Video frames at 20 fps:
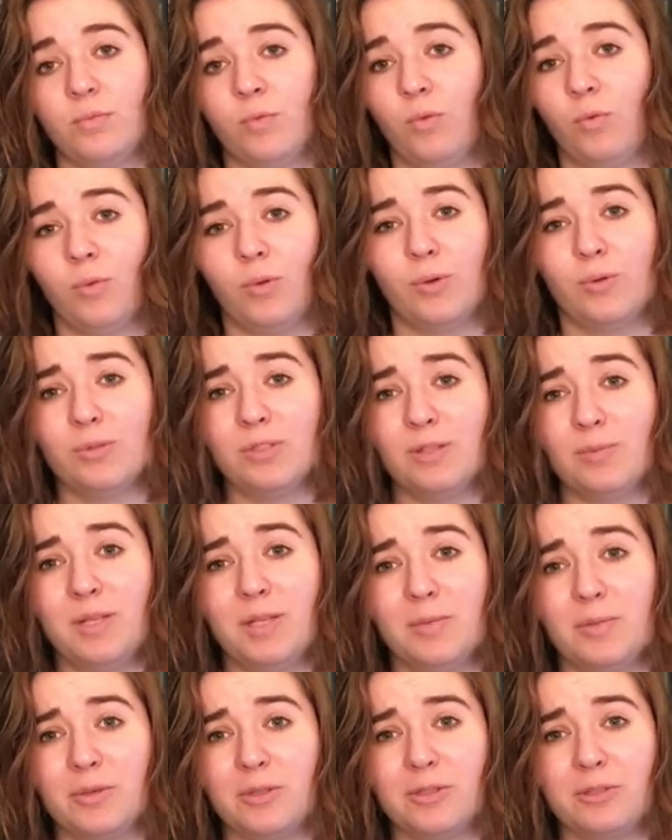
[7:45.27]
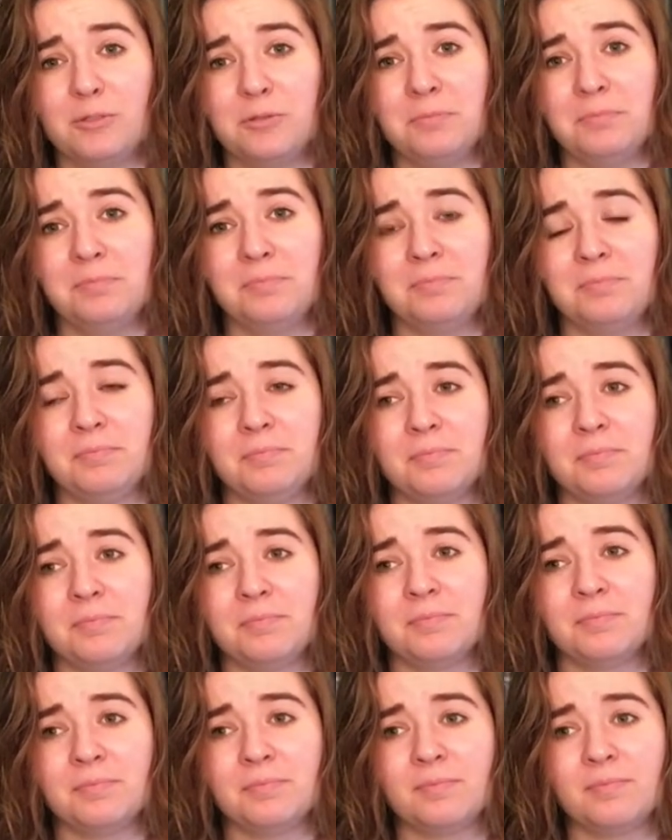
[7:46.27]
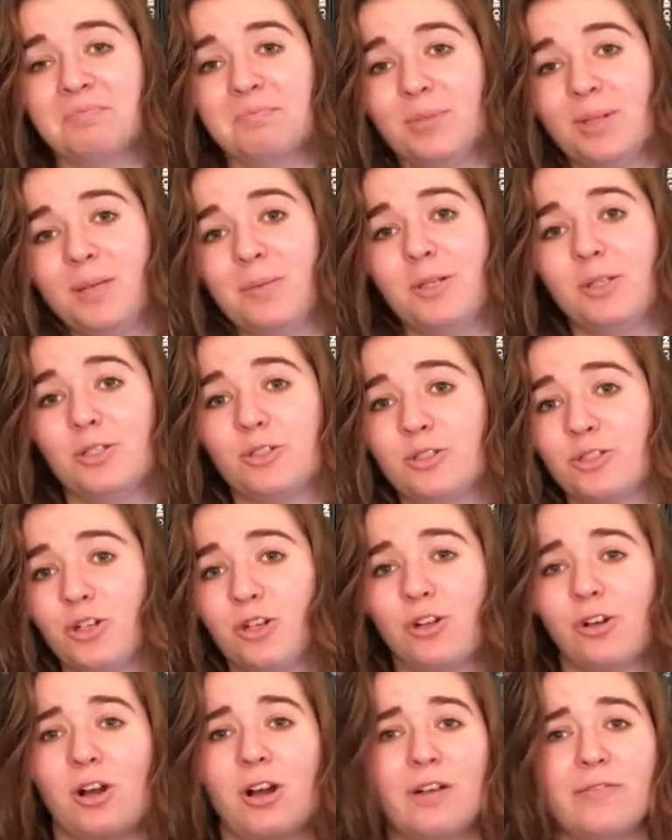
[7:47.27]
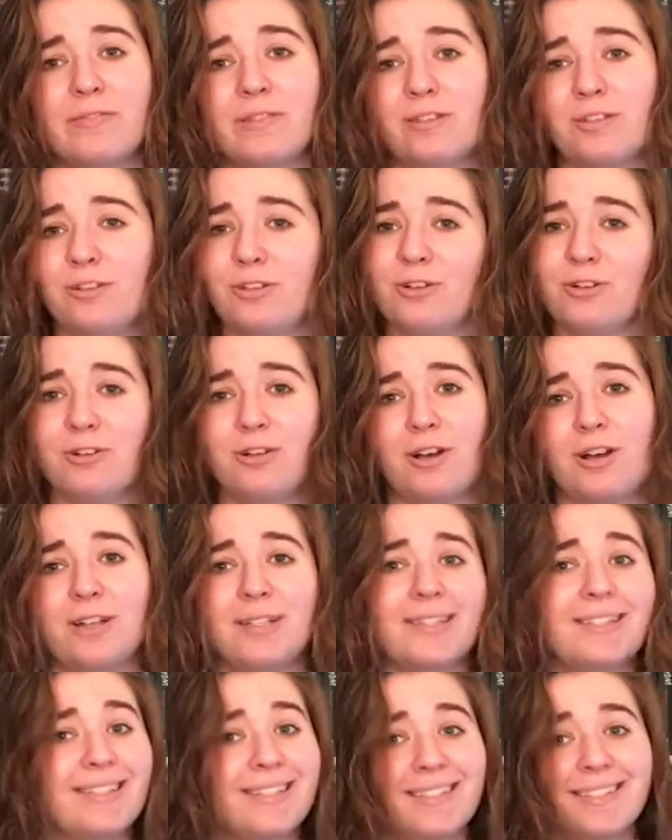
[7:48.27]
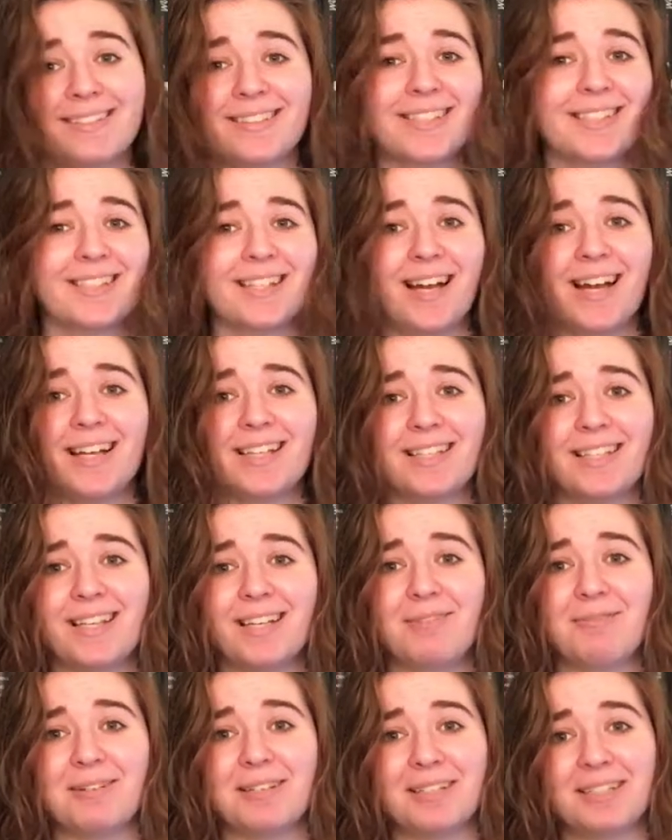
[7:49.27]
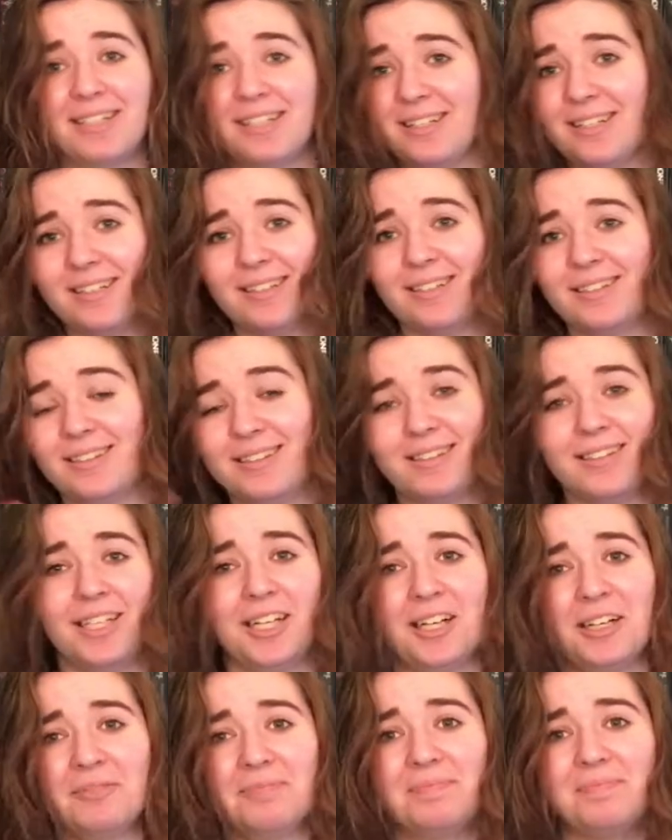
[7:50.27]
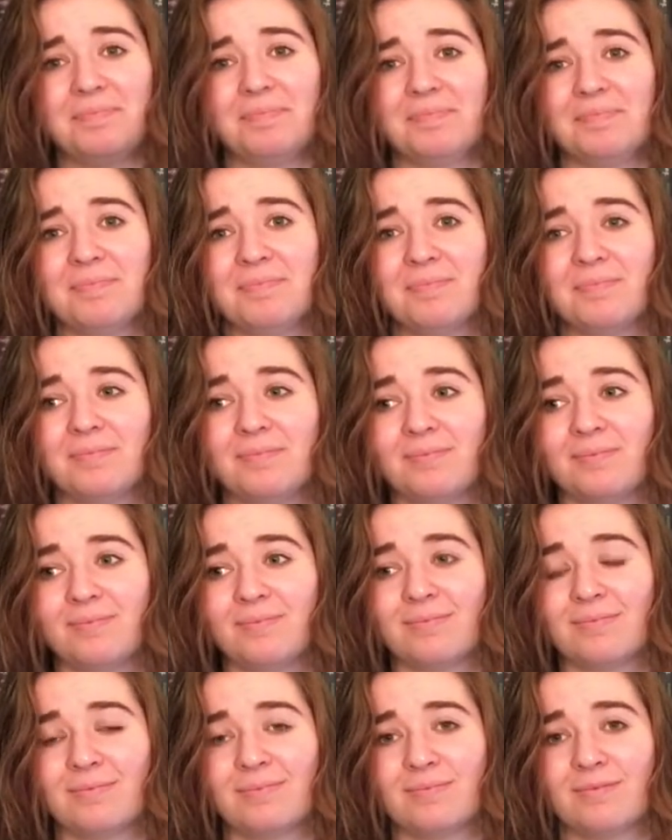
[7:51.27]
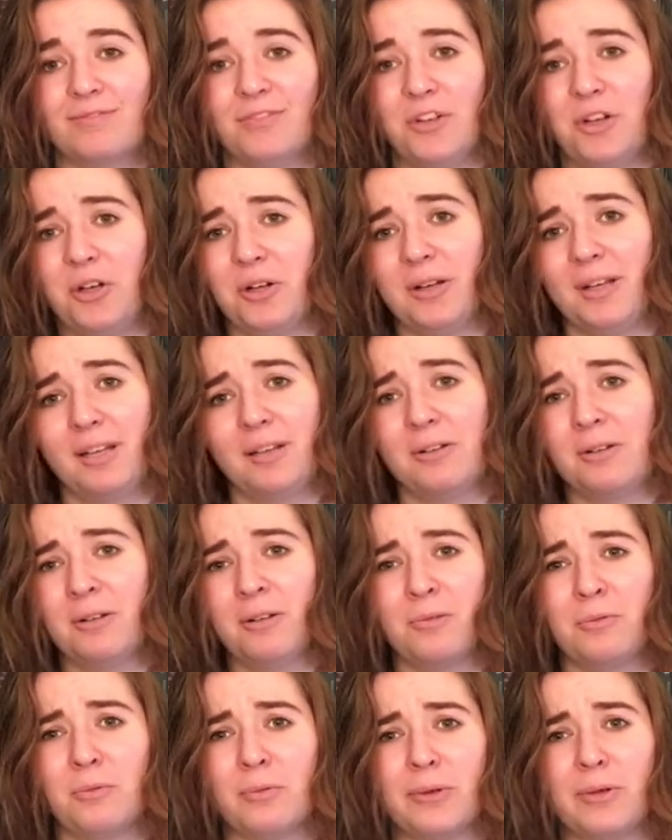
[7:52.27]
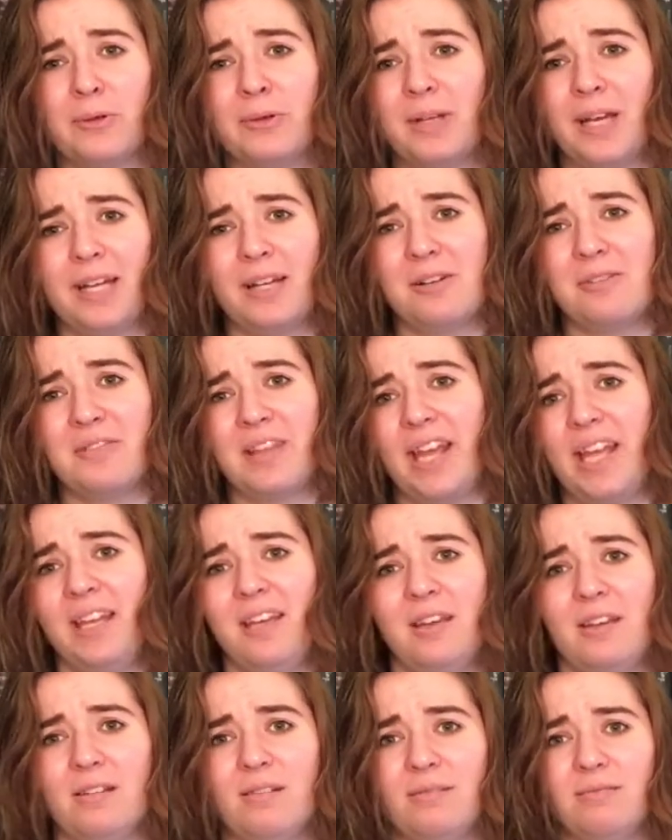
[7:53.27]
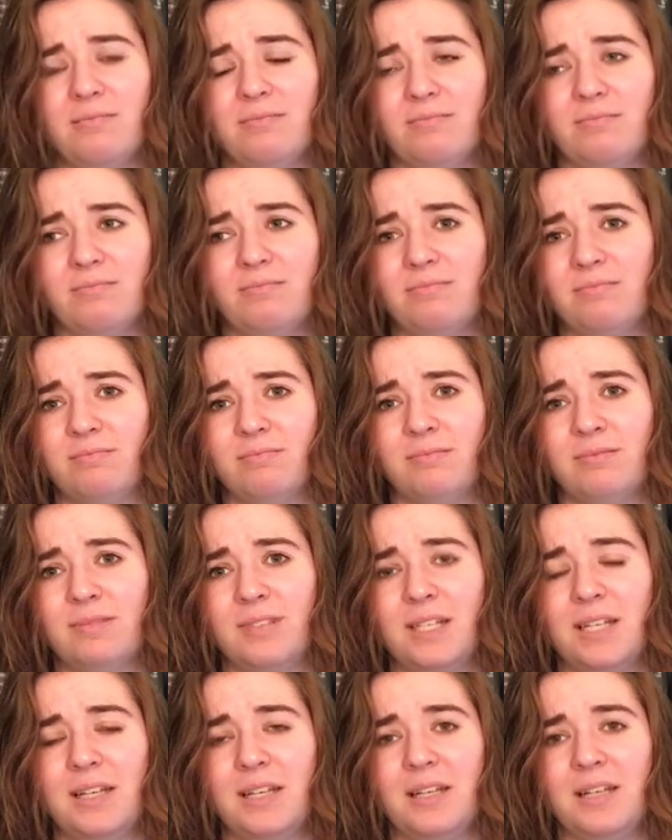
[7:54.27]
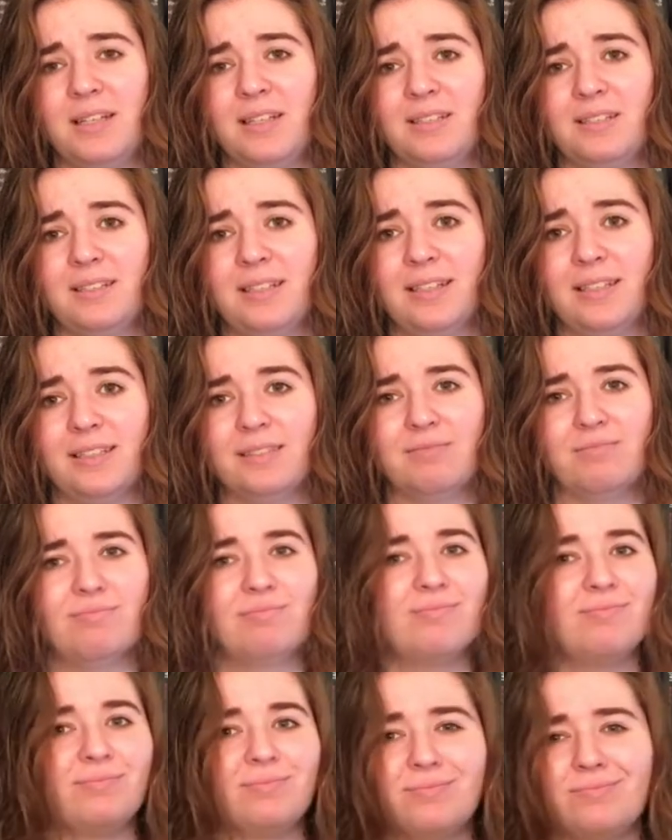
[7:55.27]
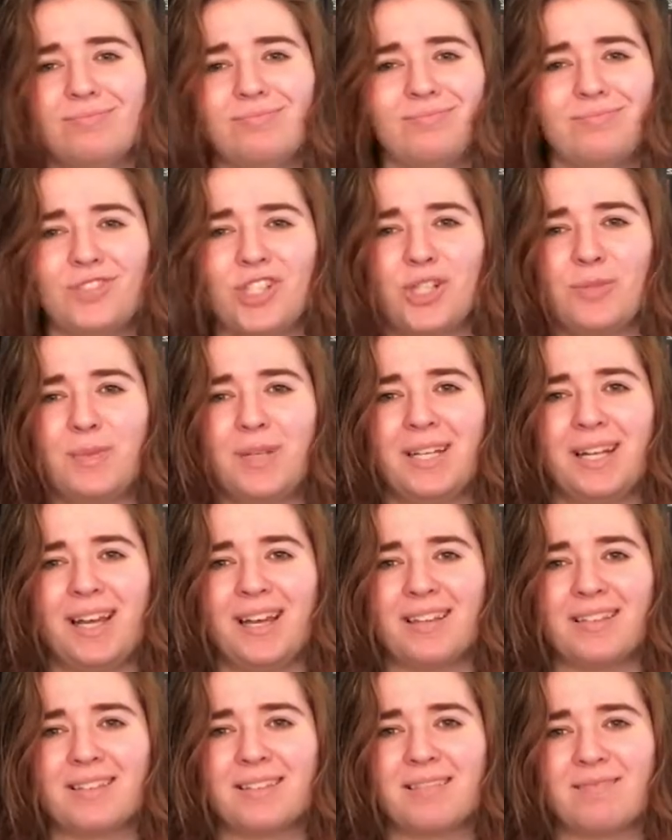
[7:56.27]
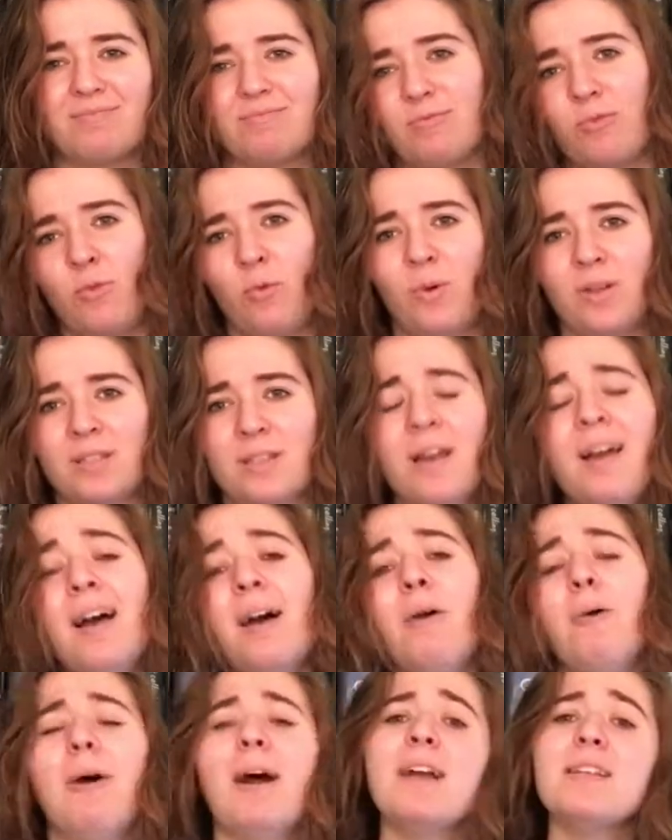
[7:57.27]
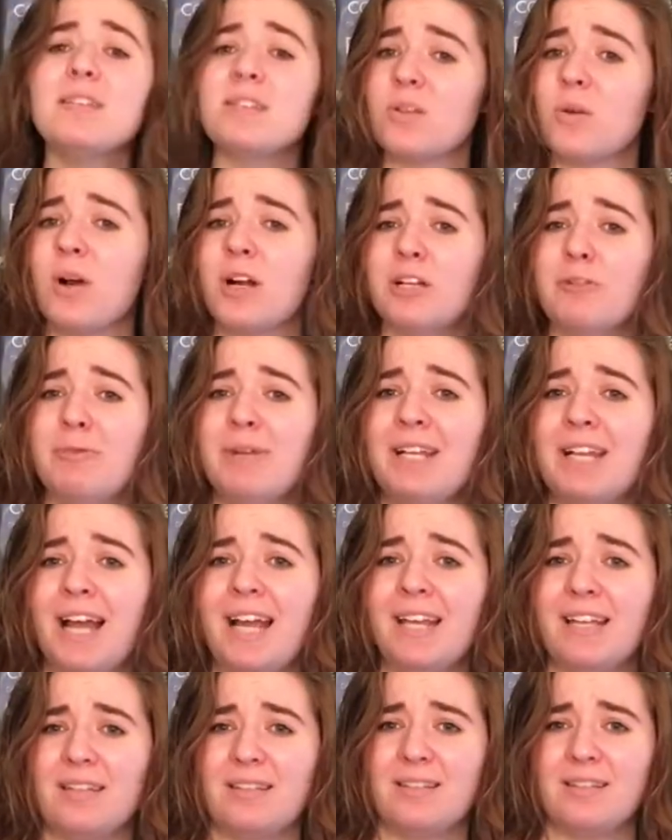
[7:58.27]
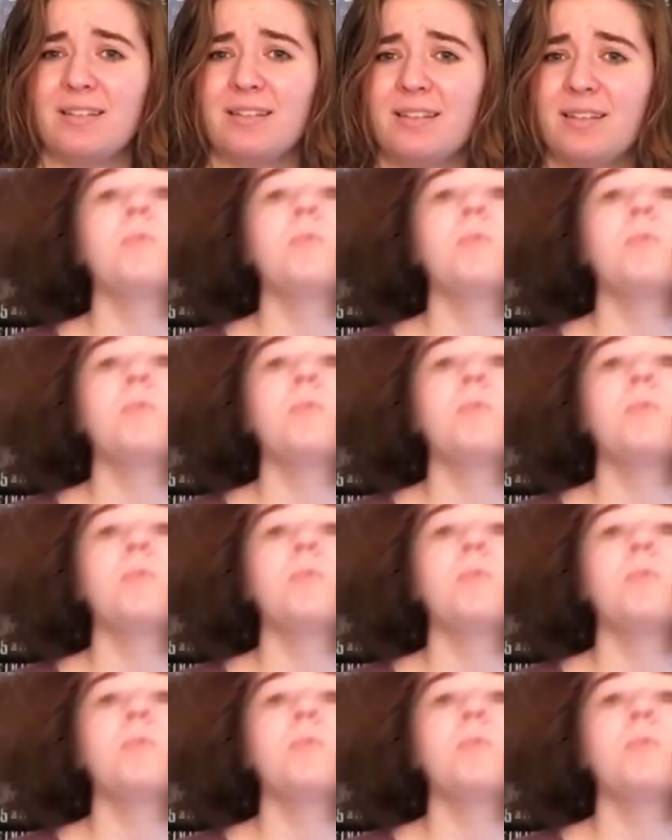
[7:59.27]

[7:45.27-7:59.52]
rude to people. Pretty much turn offs and turn ons in guys anyway. You know, if you're rude, I don't like you. Like, just be nice. Why is it so hard to be nice?